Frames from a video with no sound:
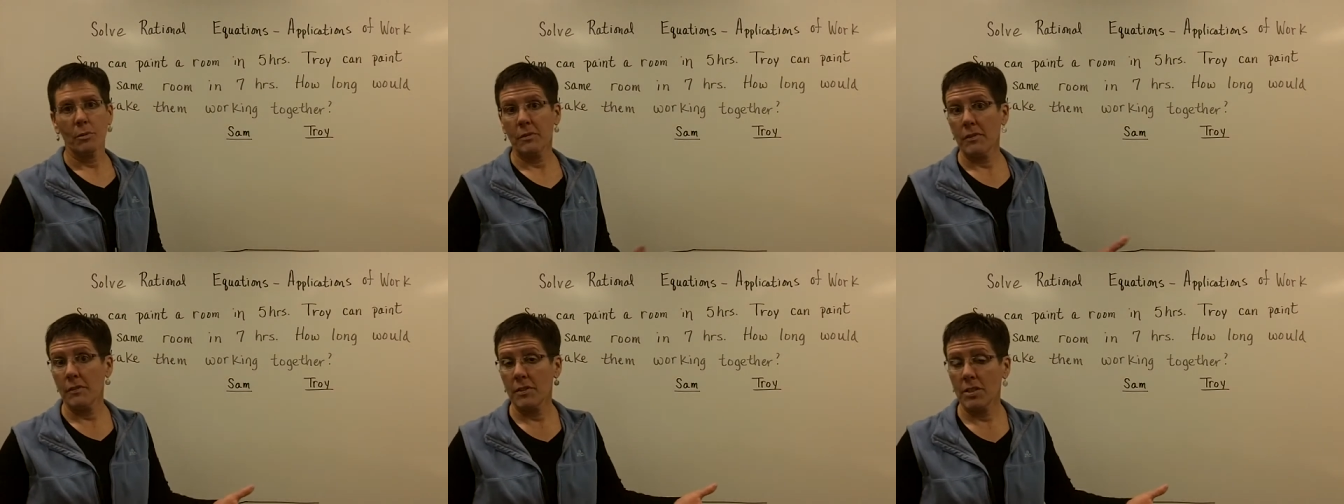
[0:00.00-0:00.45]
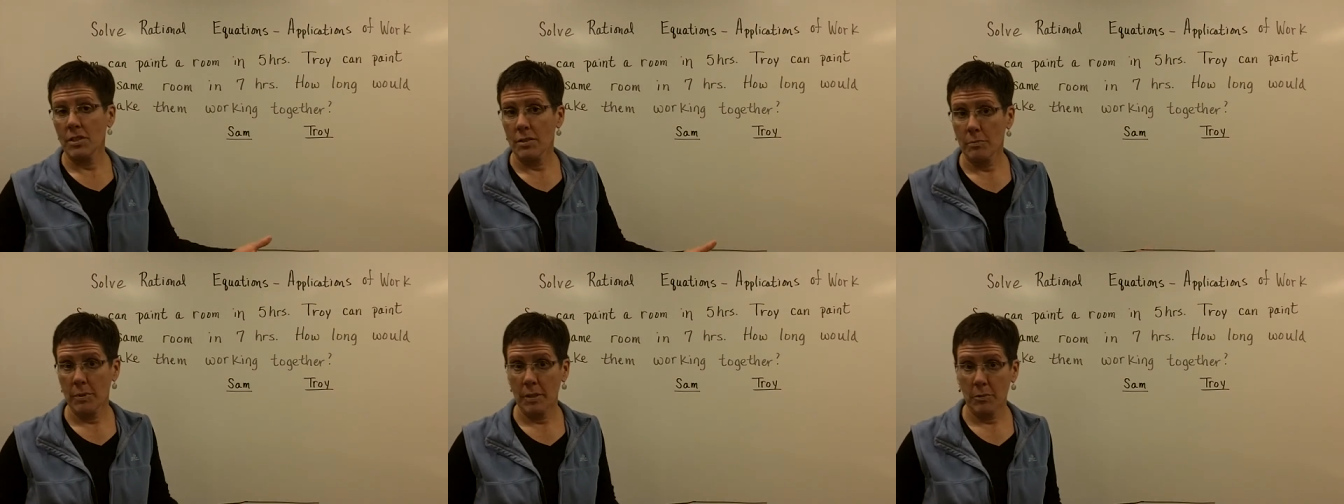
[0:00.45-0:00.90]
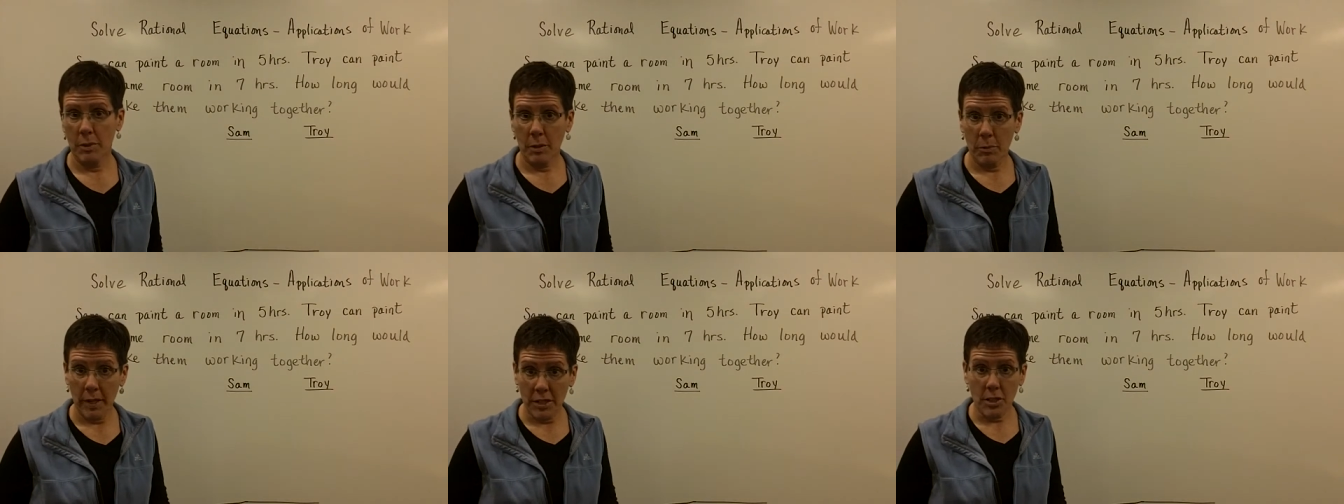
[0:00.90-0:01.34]
We've even been
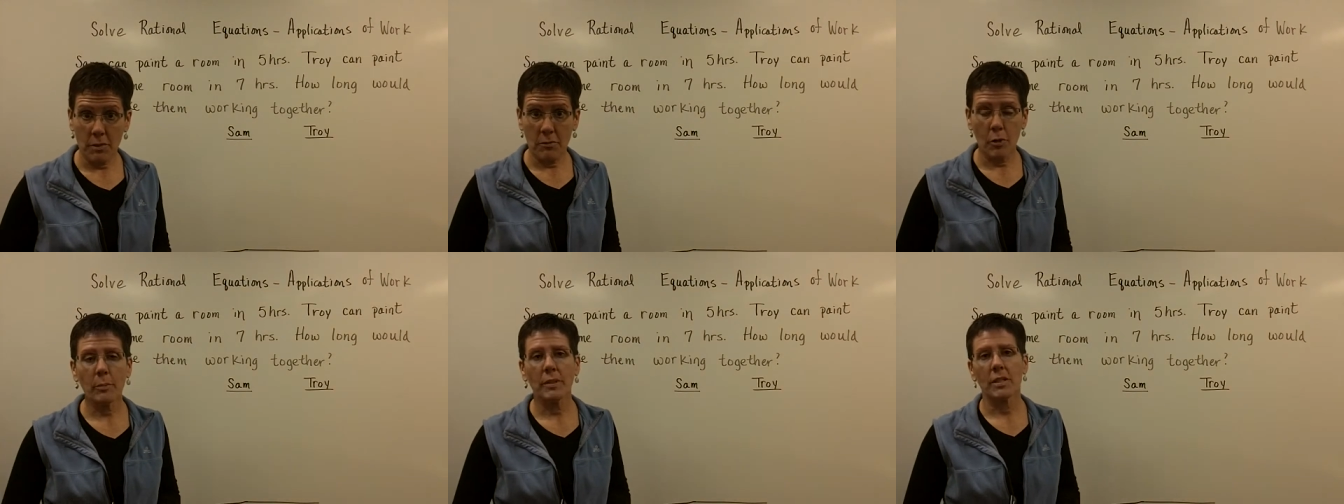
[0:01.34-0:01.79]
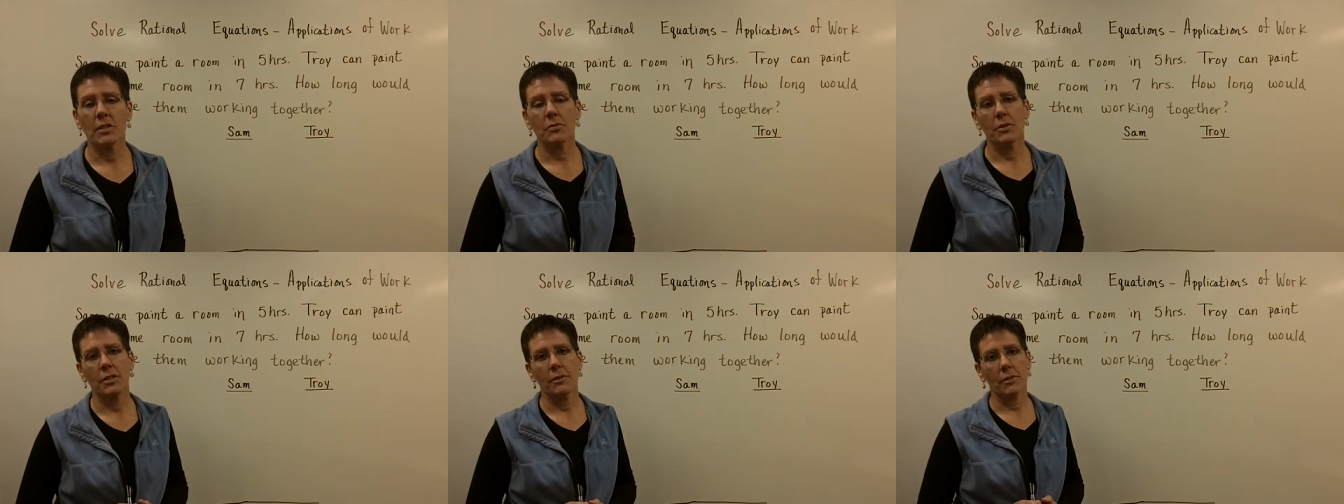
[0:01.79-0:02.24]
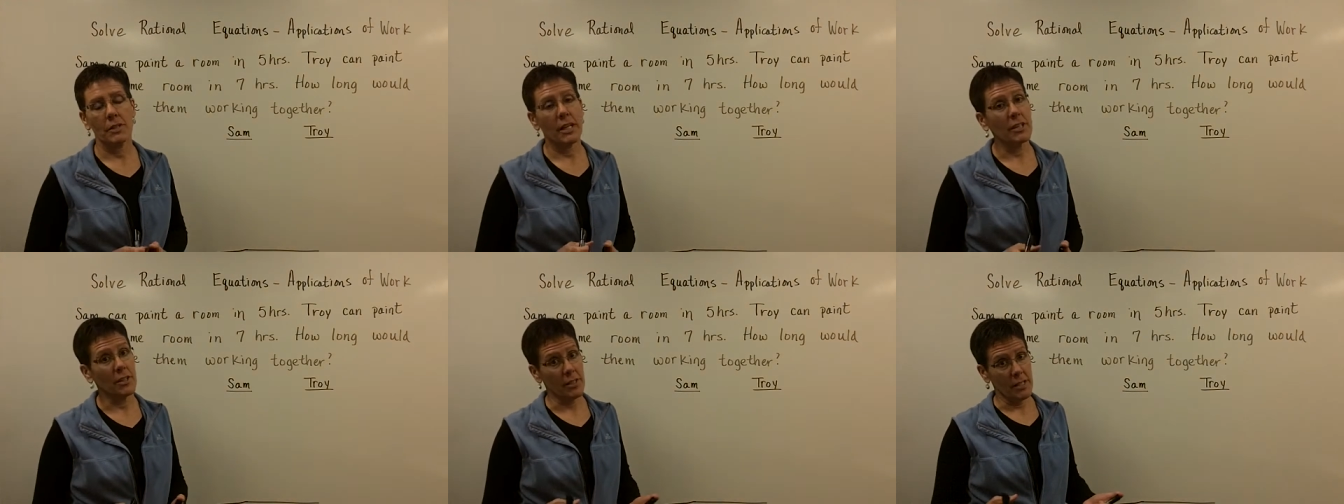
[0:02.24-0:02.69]
rearranging formulas for a different
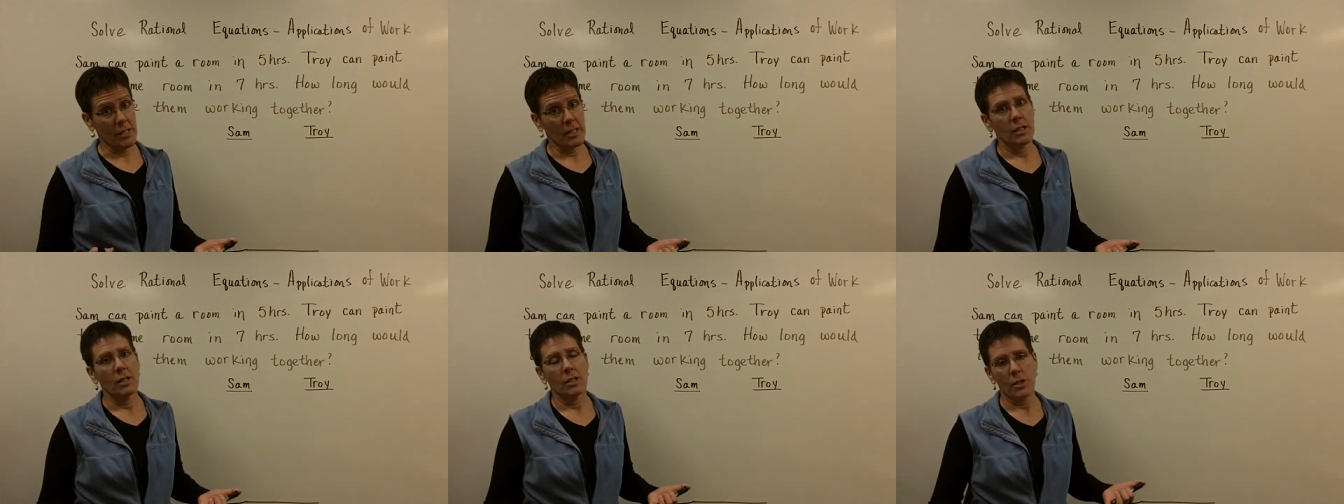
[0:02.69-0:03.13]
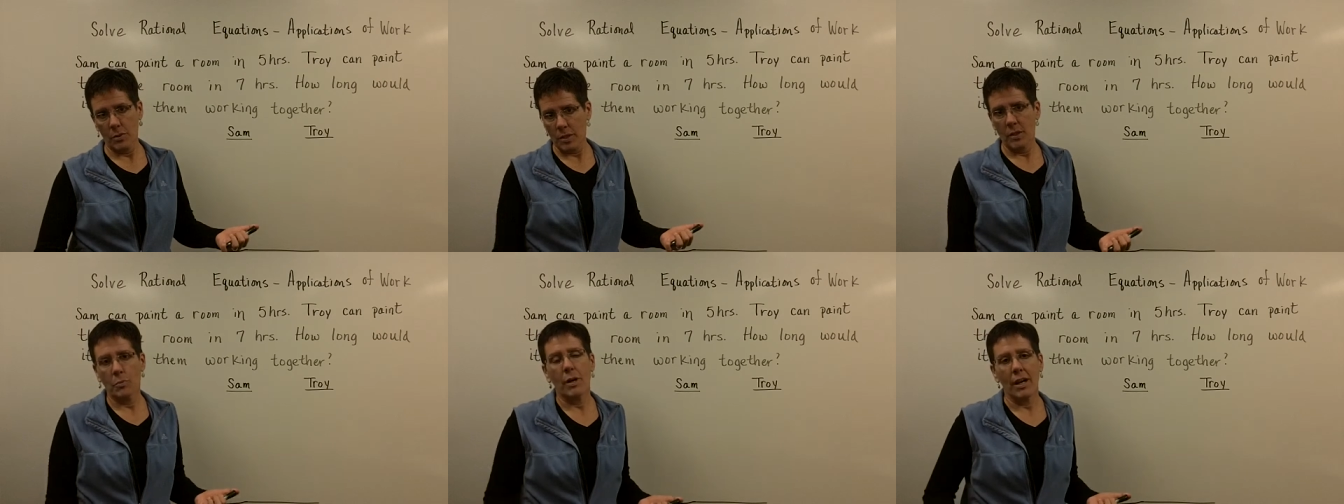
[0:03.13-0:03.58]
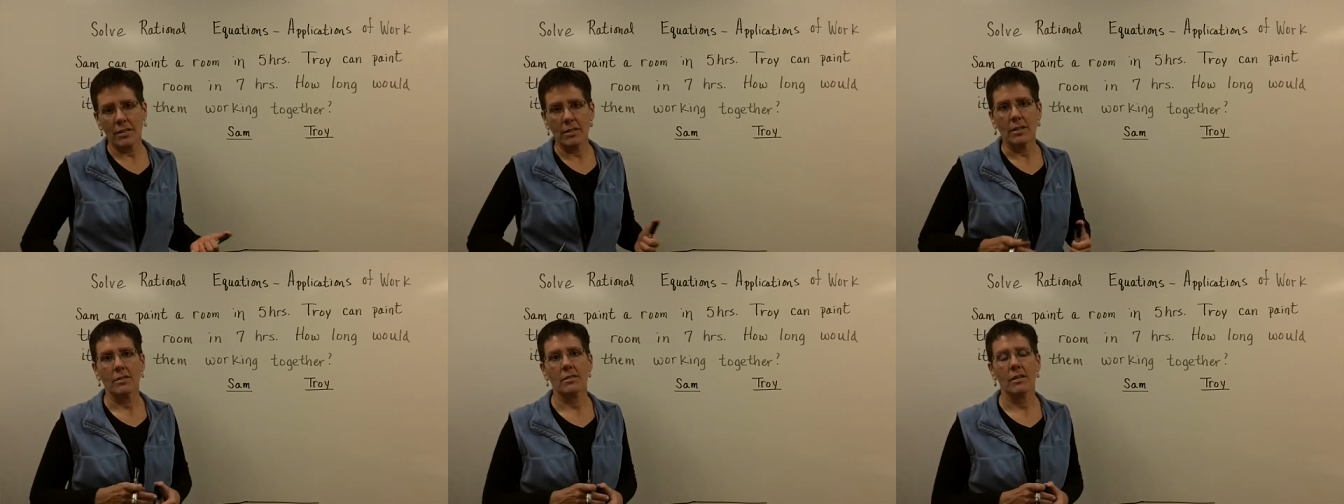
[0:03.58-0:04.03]
letter using the
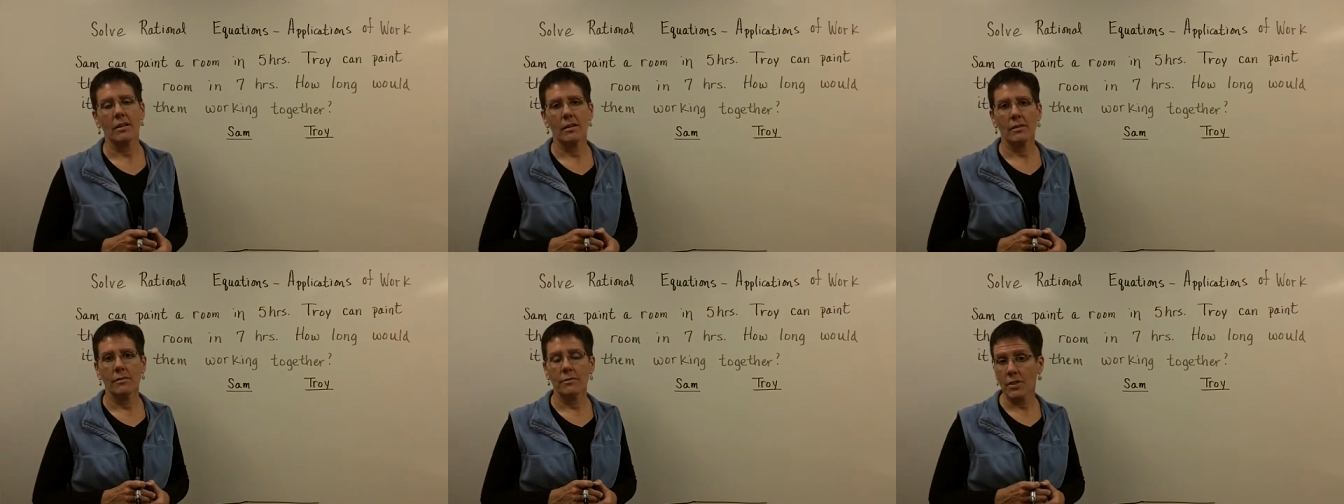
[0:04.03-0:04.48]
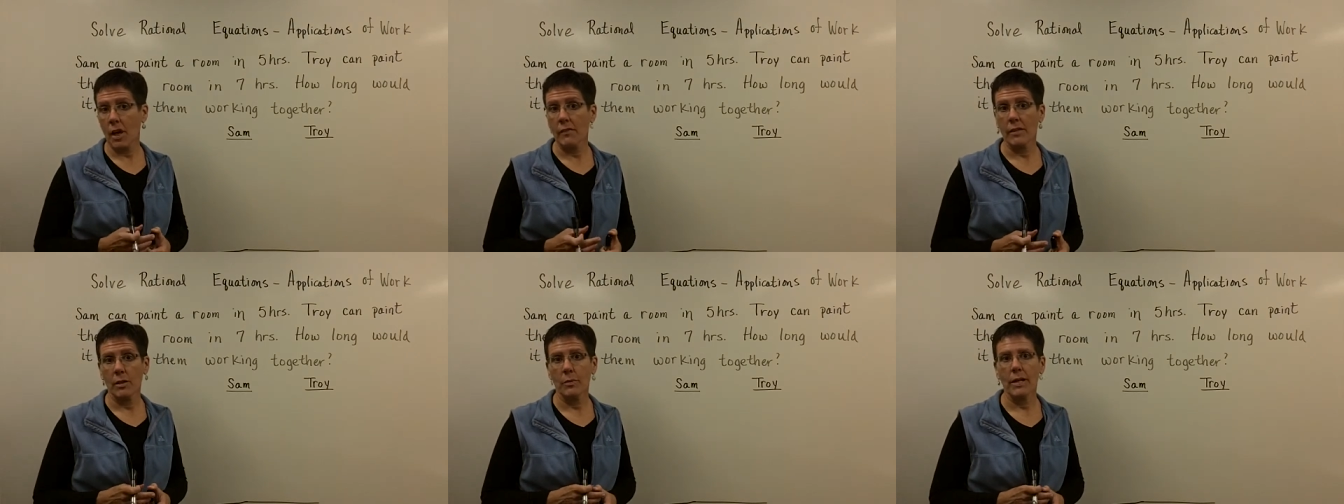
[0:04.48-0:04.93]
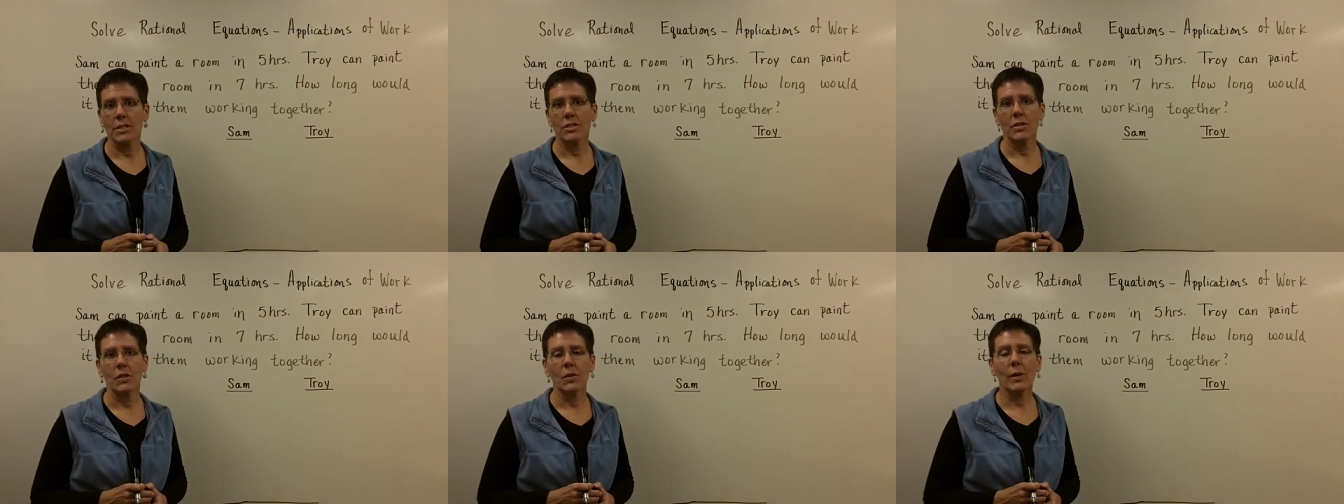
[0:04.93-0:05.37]
process of solving a
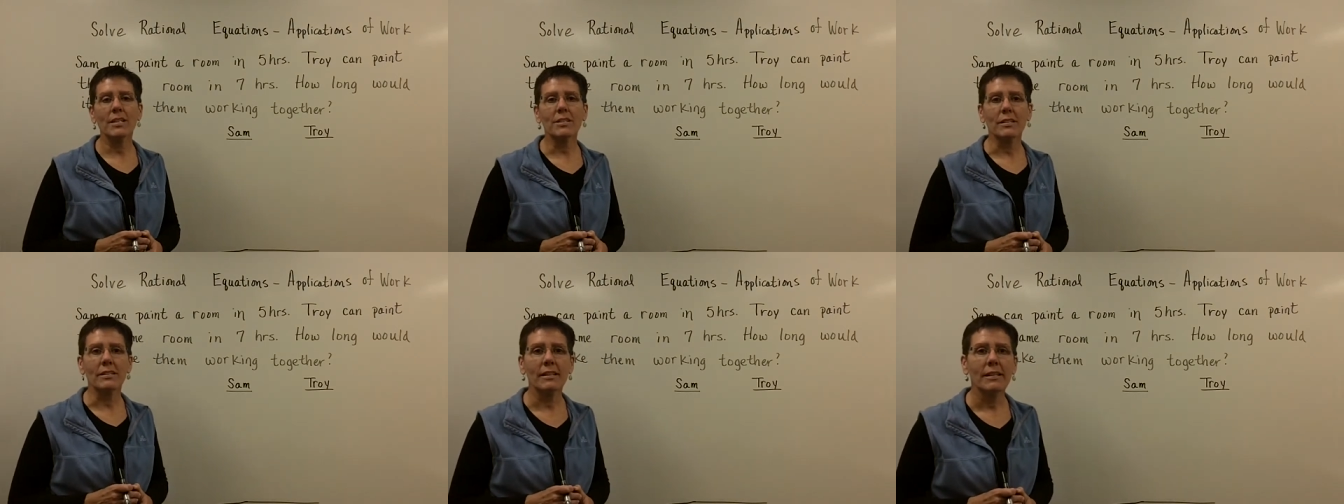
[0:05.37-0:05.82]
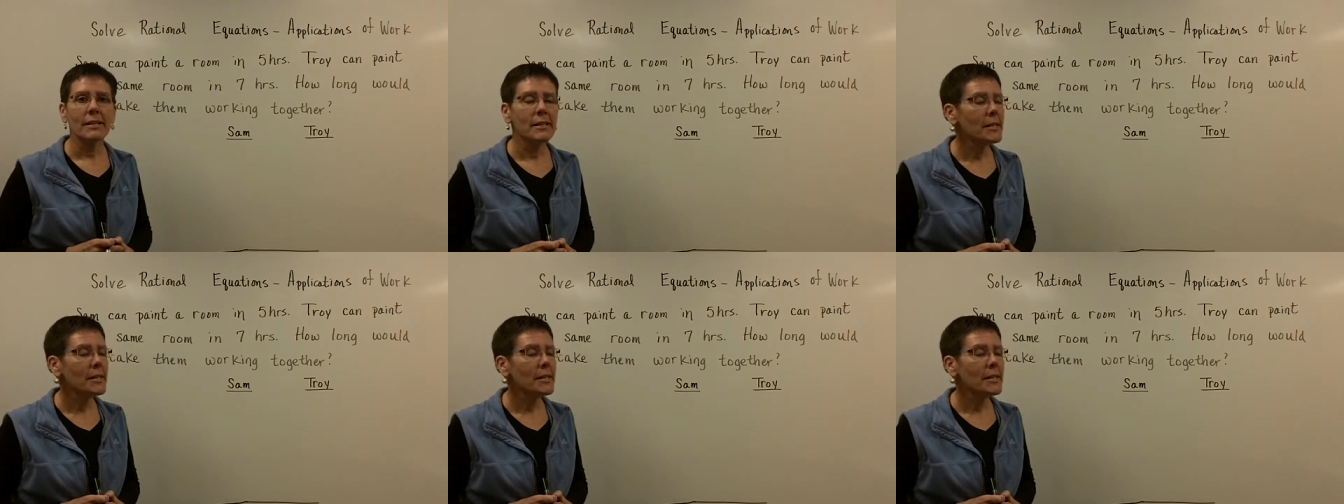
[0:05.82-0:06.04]
rational equation.